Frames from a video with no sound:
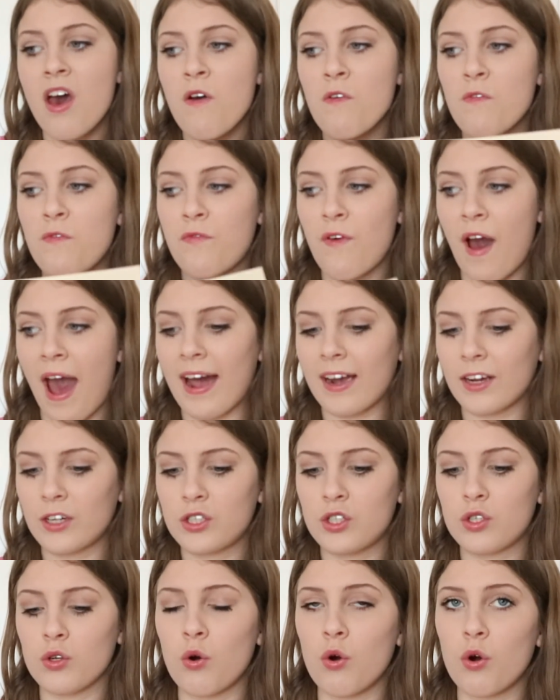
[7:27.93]

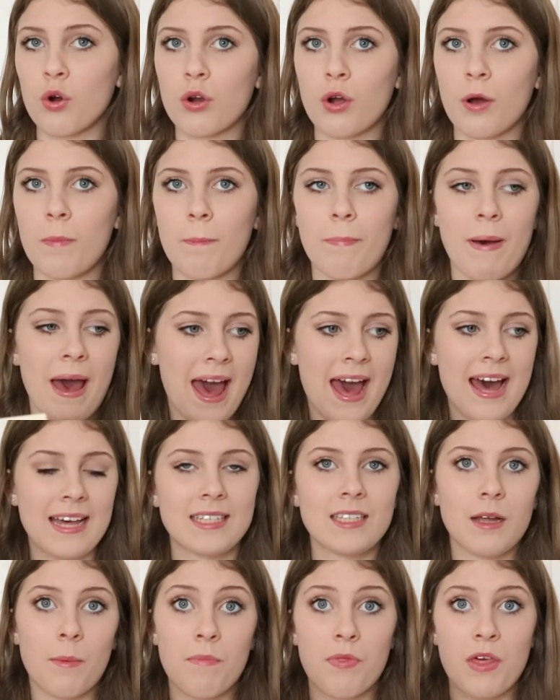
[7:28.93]
facts or compare
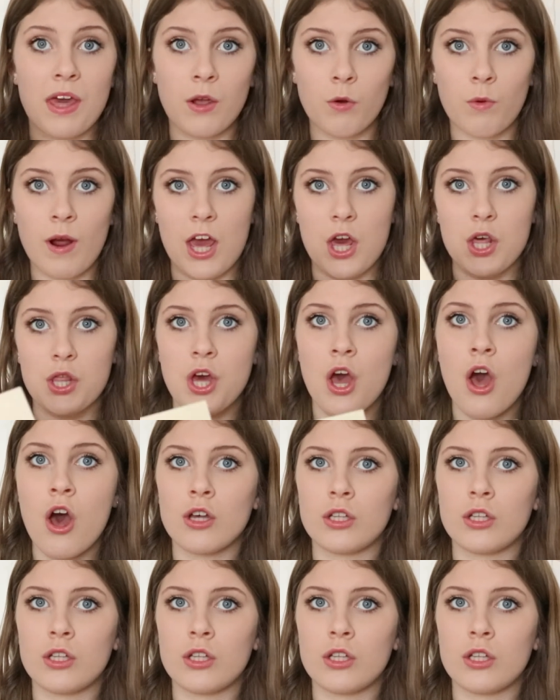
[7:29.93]
something with.